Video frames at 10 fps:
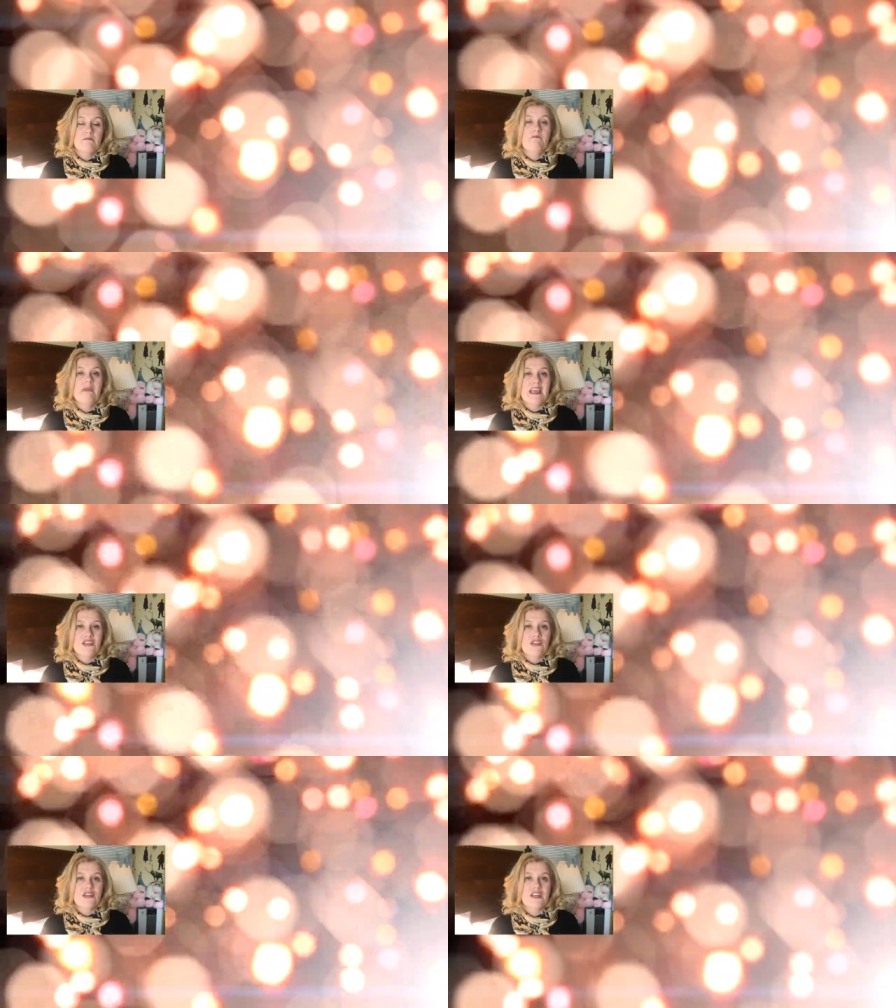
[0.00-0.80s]
Make
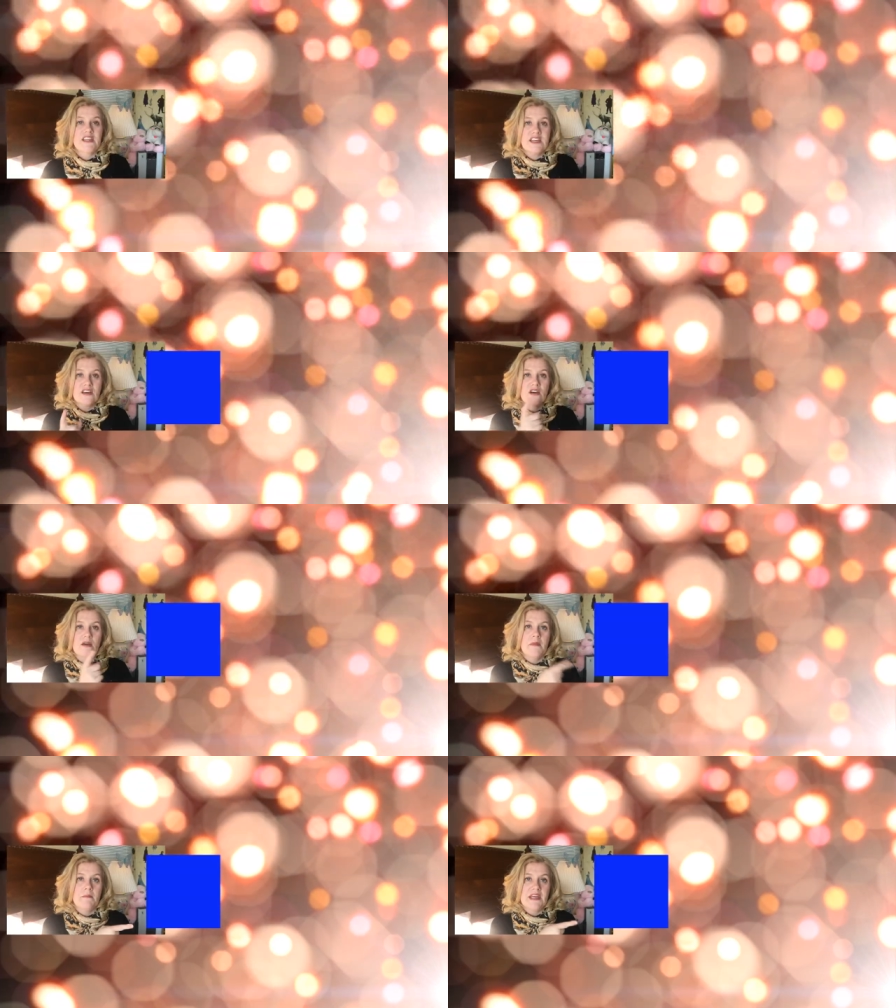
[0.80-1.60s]
sure you click on
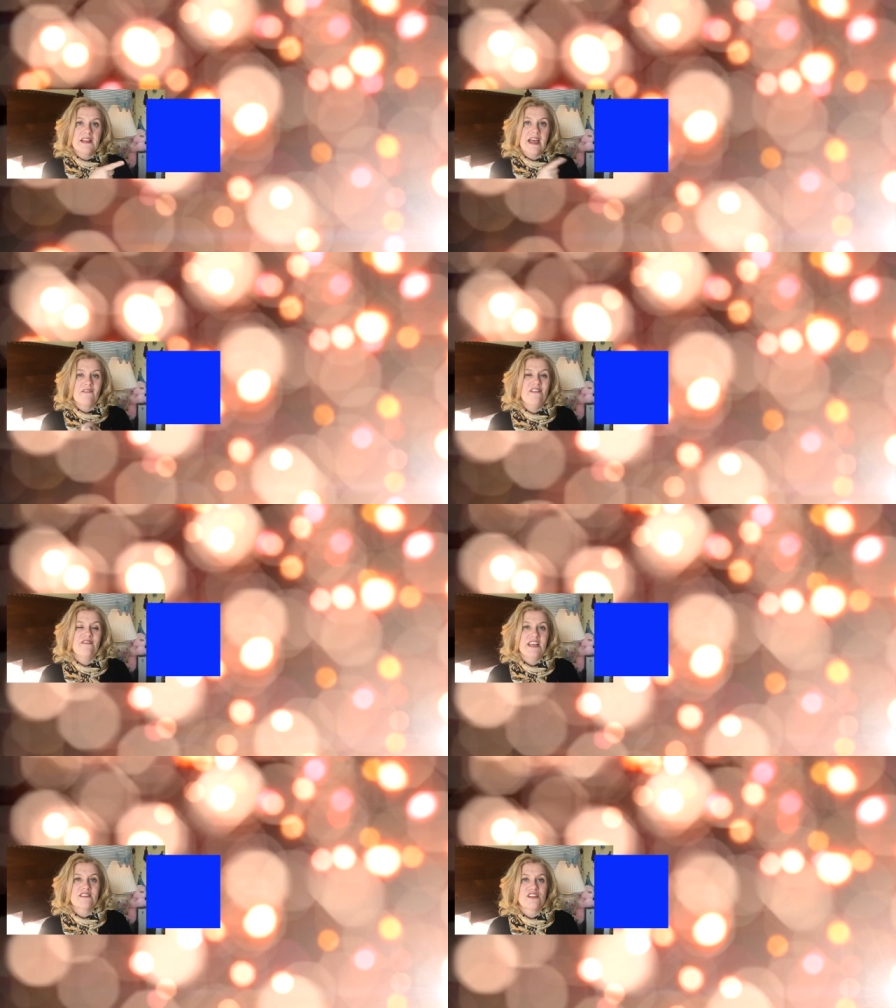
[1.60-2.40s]
my big laughing
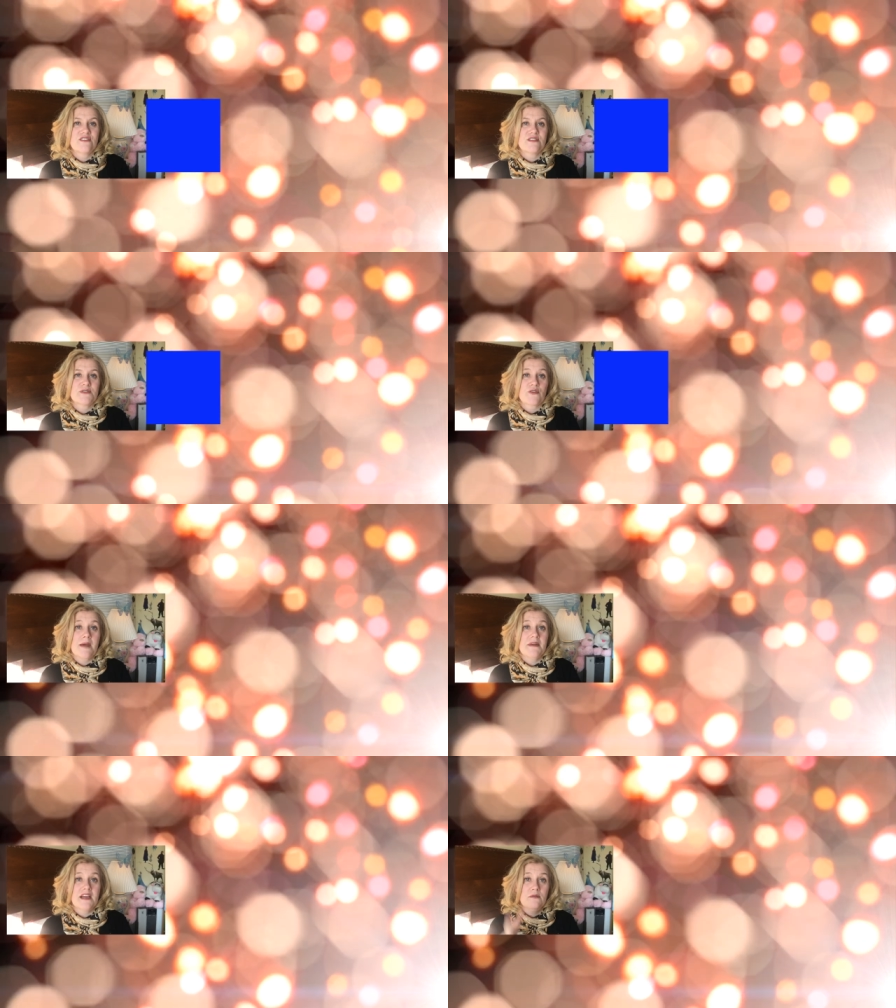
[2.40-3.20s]
face to
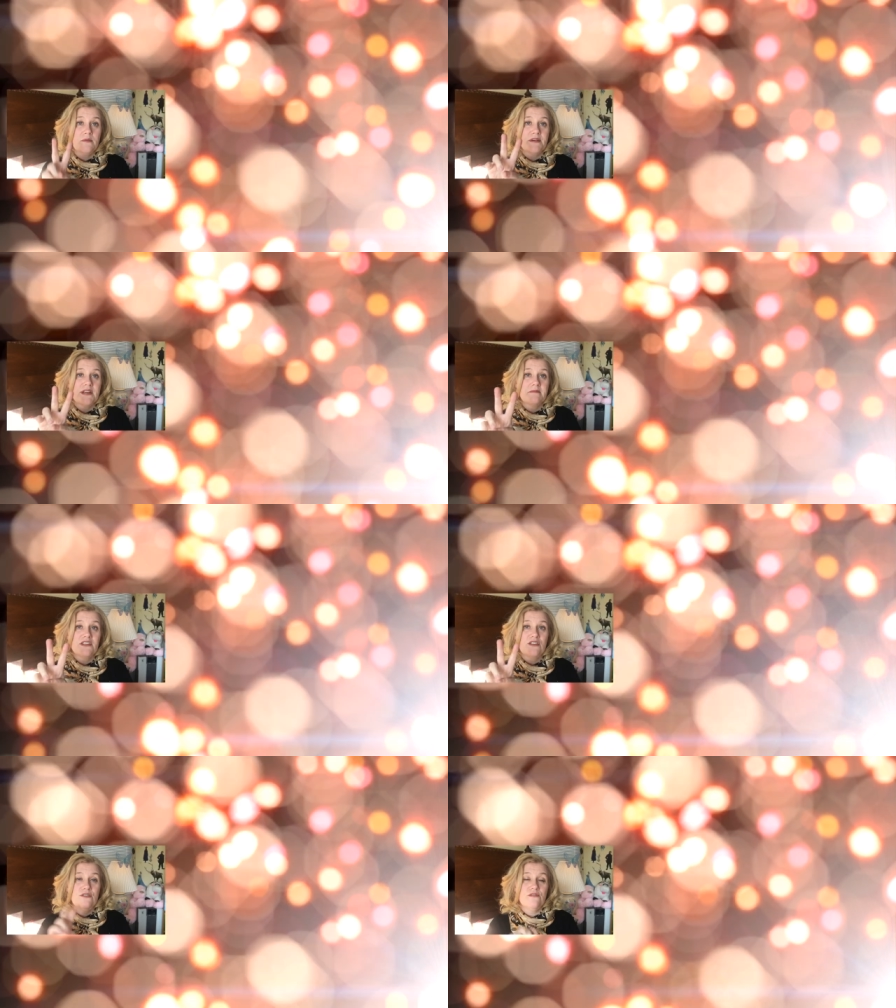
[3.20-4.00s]
subscribe, and I will put up
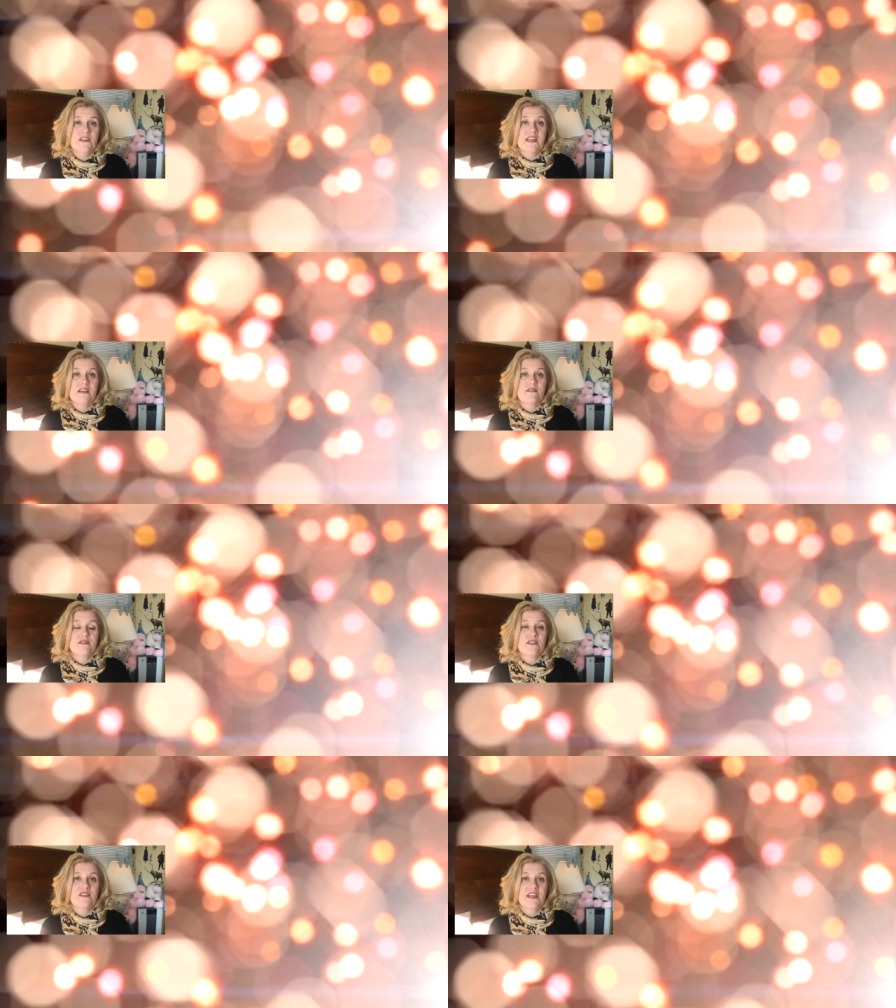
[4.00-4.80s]
2 videos
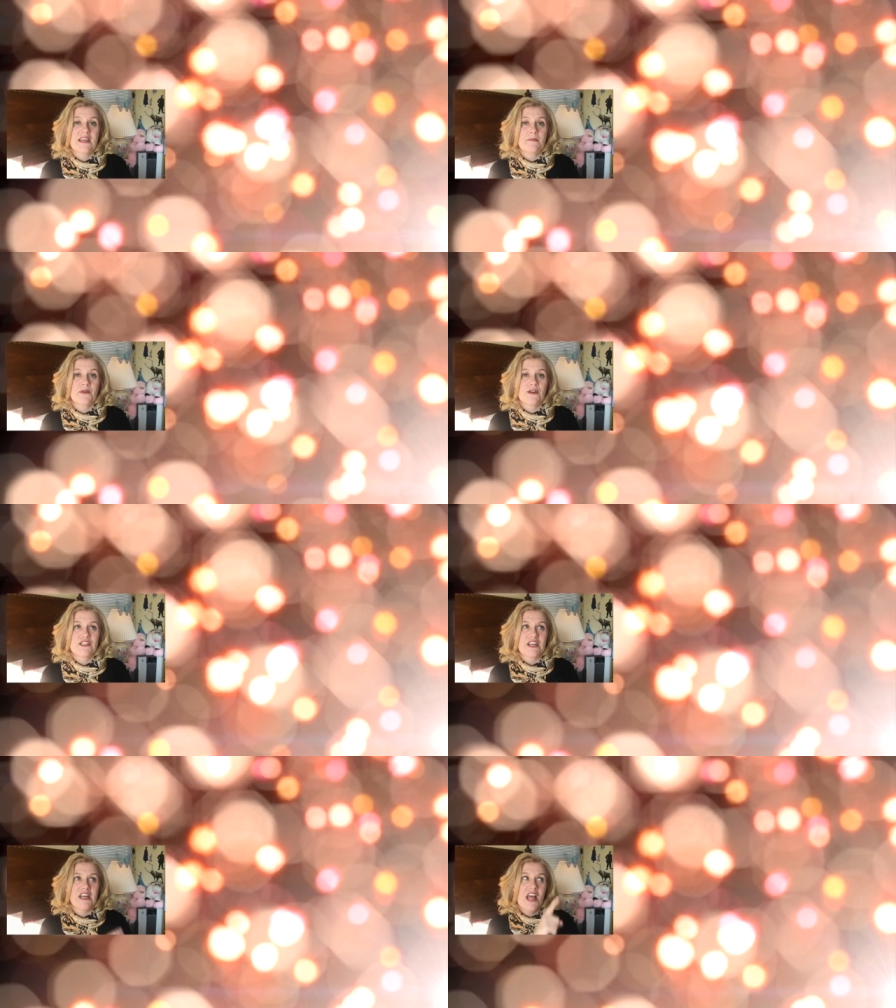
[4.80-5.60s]
so you can keep on
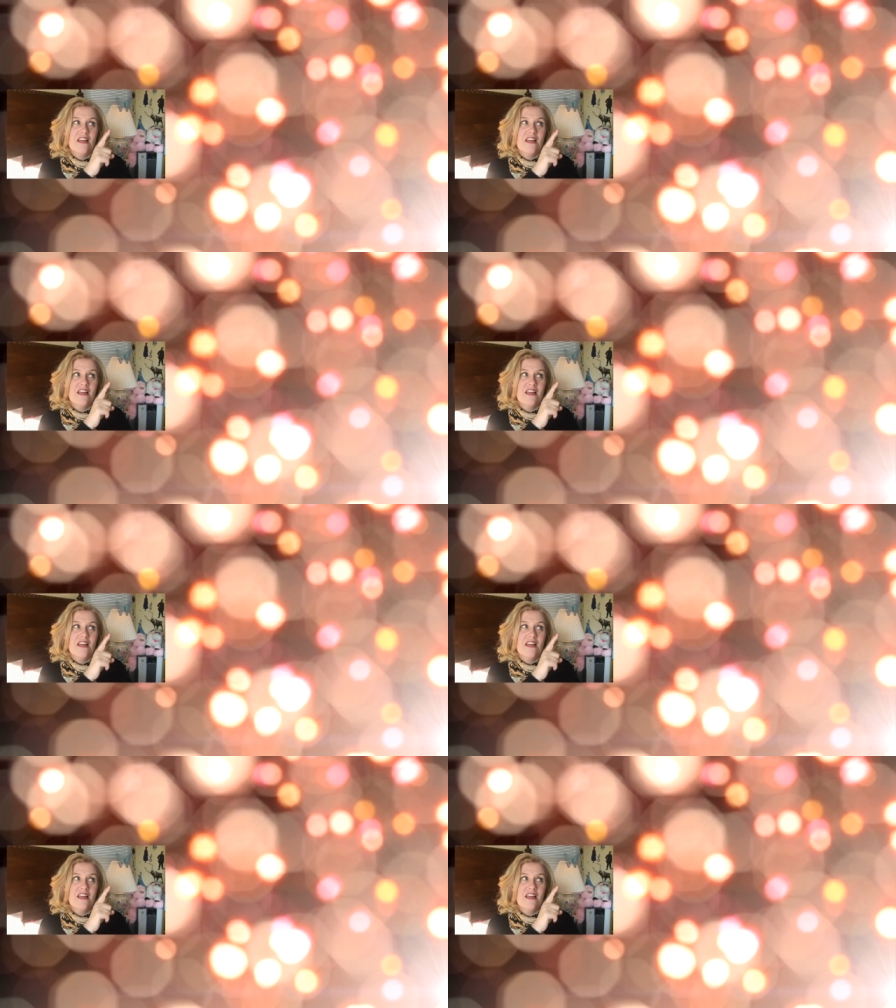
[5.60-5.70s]
watching.